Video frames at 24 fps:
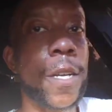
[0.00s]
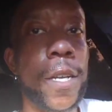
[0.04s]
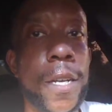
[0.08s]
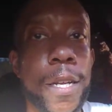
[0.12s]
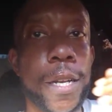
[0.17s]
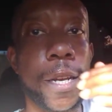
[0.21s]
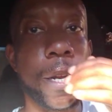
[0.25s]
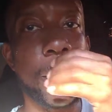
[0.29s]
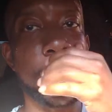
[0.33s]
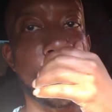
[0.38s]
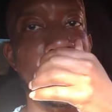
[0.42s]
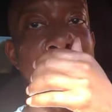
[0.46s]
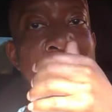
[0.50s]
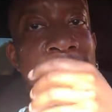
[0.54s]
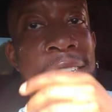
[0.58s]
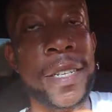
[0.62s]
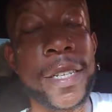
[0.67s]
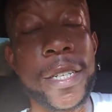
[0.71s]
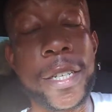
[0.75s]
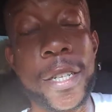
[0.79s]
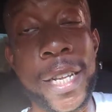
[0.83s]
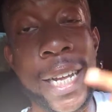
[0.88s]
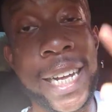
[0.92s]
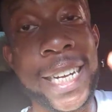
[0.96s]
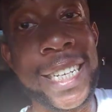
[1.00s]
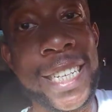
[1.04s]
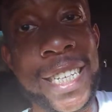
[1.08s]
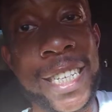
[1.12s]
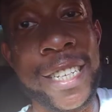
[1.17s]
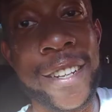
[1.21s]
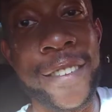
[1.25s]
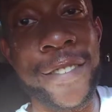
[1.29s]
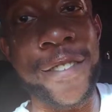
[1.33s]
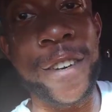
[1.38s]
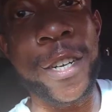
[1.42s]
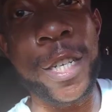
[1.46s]
You know what I mean? So that is
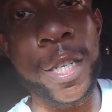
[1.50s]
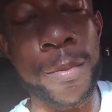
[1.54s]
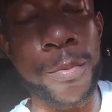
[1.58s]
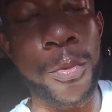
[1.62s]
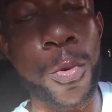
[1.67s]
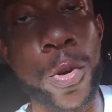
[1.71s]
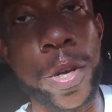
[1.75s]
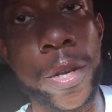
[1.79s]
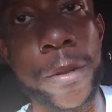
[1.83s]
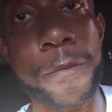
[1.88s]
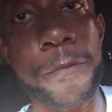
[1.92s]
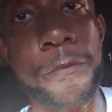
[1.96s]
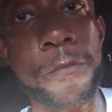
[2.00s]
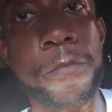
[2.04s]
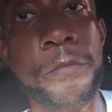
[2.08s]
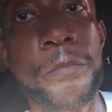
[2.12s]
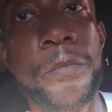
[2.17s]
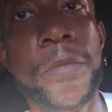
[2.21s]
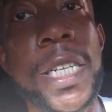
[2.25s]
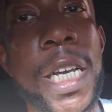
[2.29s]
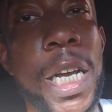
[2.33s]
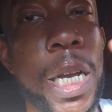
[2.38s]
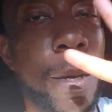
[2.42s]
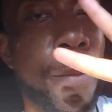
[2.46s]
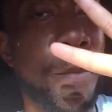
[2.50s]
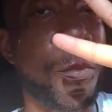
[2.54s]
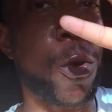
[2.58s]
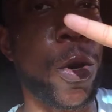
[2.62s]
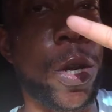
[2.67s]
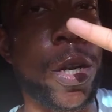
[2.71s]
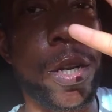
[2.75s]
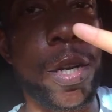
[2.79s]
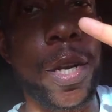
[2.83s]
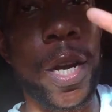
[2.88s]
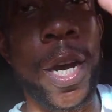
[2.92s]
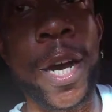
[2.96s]
the first point. Second
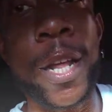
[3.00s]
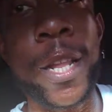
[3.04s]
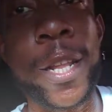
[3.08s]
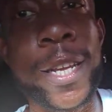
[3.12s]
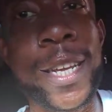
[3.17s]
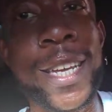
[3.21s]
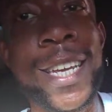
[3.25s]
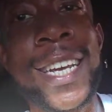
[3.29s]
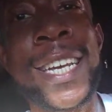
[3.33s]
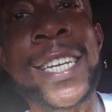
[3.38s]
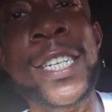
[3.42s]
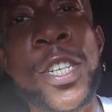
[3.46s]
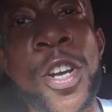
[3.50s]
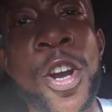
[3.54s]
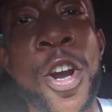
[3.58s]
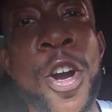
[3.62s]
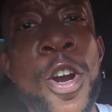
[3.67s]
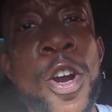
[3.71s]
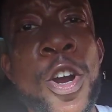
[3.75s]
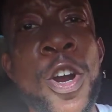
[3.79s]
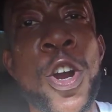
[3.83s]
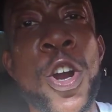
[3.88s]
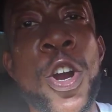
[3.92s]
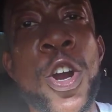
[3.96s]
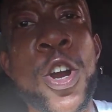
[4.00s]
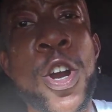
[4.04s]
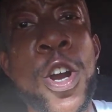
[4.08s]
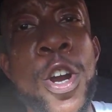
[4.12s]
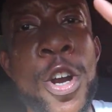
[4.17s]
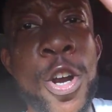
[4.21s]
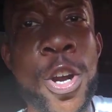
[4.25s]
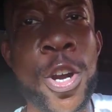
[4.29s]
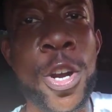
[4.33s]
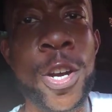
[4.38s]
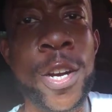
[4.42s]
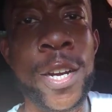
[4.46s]
point, other kids are
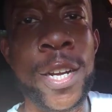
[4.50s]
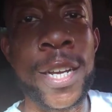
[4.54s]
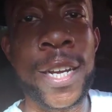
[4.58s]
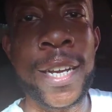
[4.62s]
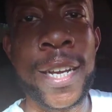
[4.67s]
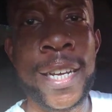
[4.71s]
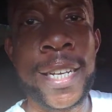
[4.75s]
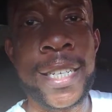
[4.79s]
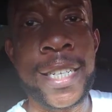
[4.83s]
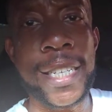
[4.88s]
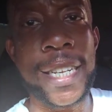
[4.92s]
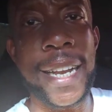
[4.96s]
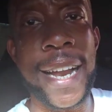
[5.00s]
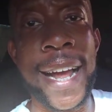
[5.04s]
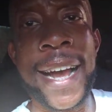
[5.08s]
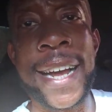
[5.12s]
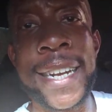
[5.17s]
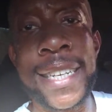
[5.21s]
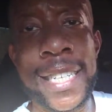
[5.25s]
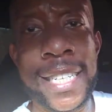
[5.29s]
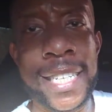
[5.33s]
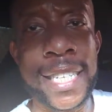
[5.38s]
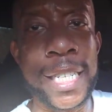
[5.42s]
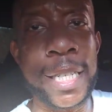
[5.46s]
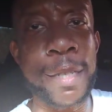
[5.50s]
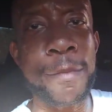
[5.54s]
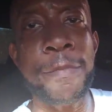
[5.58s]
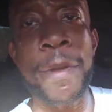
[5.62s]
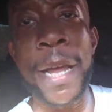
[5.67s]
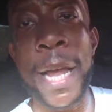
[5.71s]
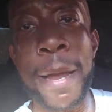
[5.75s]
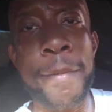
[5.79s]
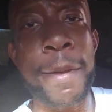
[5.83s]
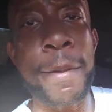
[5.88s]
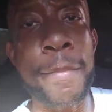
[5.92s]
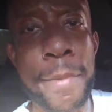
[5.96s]
her slash his
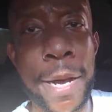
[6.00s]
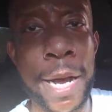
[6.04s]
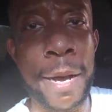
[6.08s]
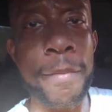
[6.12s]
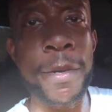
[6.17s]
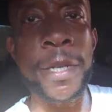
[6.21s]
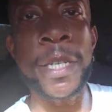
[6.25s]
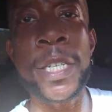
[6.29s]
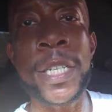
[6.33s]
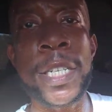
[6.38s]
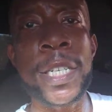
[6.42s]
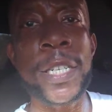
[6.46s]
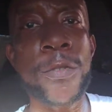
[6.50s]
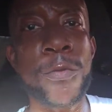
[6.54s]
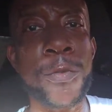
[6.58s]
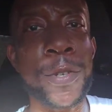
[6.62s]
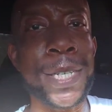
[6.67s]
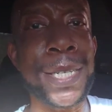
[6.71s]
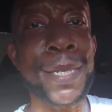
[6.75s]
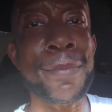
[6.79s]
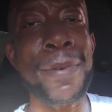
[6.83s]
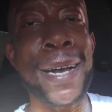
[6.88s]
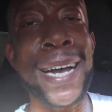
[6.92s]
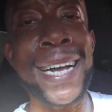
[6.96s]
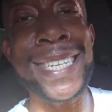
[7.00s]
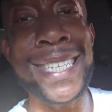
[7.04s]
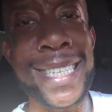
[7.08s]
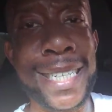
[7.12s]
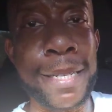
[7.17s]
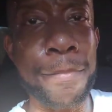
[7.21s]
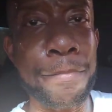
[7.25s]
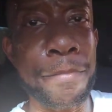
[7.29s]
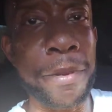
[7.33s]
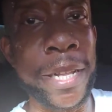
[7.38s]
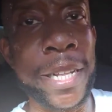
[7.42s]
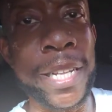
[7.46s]
baby mama's
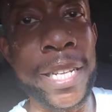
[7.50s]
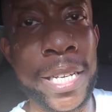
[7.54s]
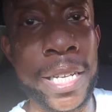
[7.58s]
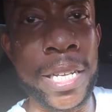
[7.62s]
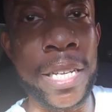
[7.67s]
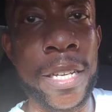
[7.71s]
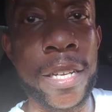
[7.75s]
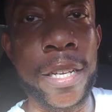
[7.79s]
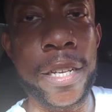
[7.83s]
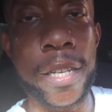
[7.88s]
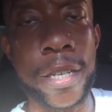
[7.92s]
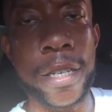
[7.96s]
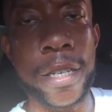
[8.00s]
responsibility.